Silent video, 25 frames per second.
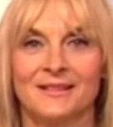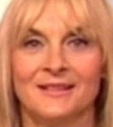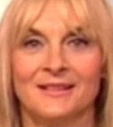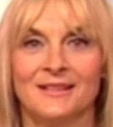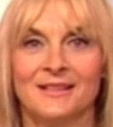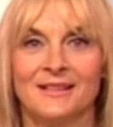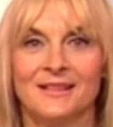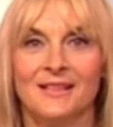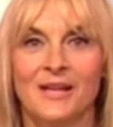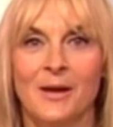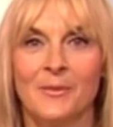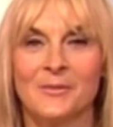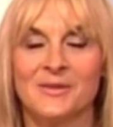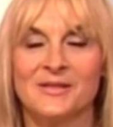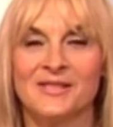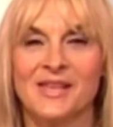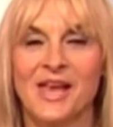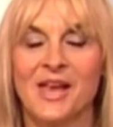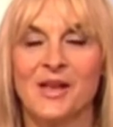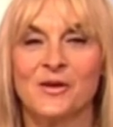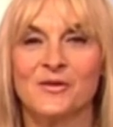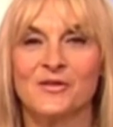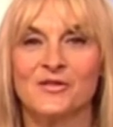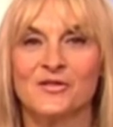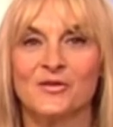Yep,
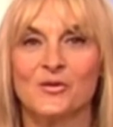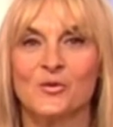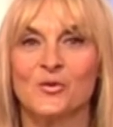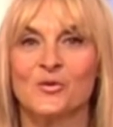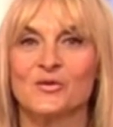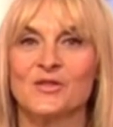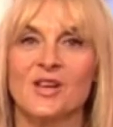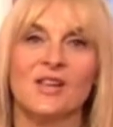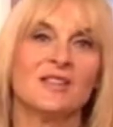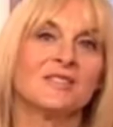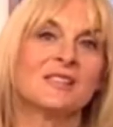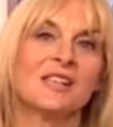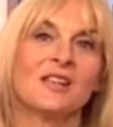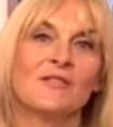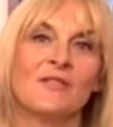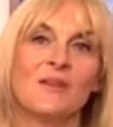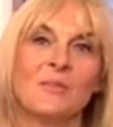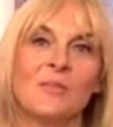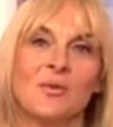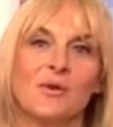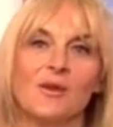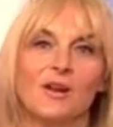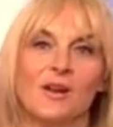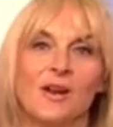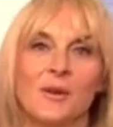sales soared. A TV
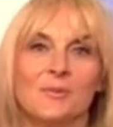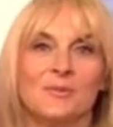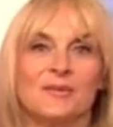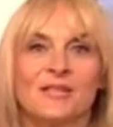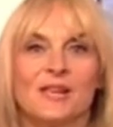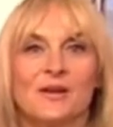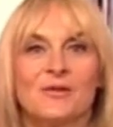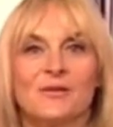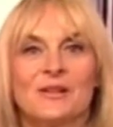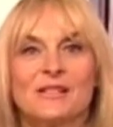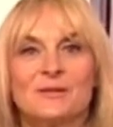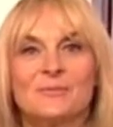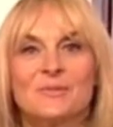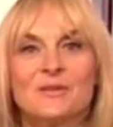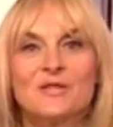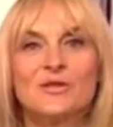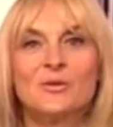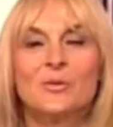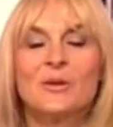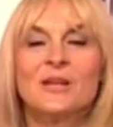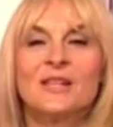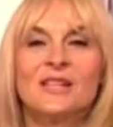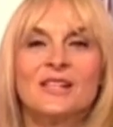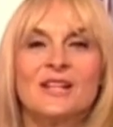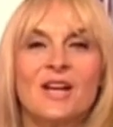book club series,
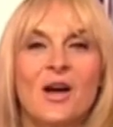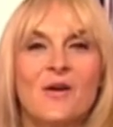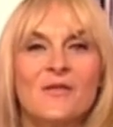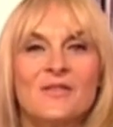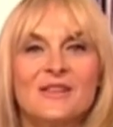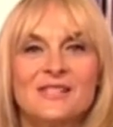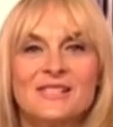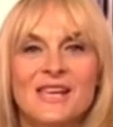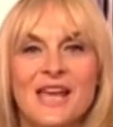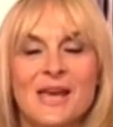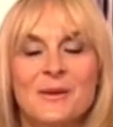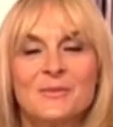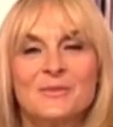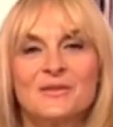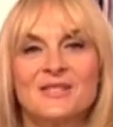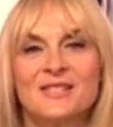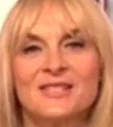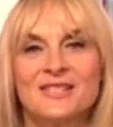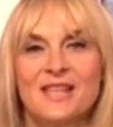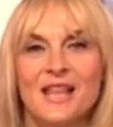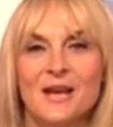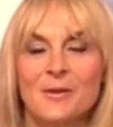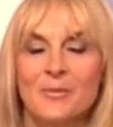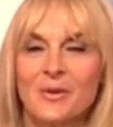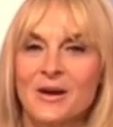Between the Covers, aims to
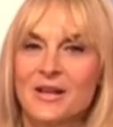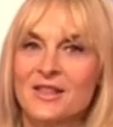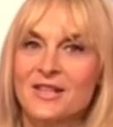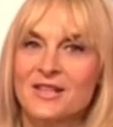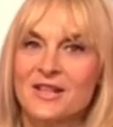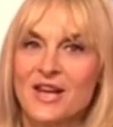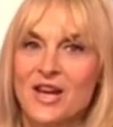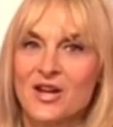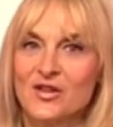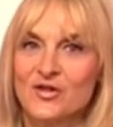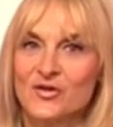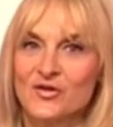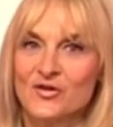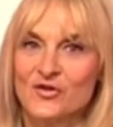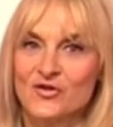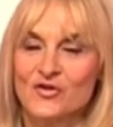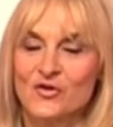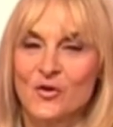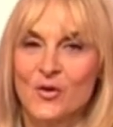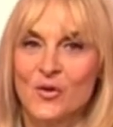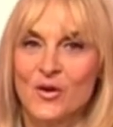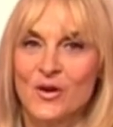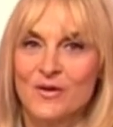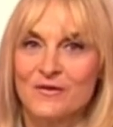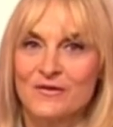celebrate the nation's
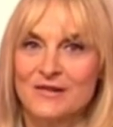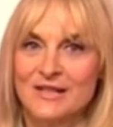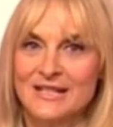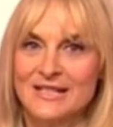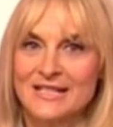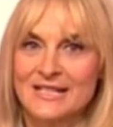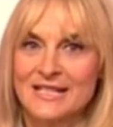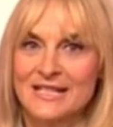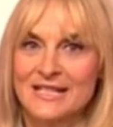joy of reading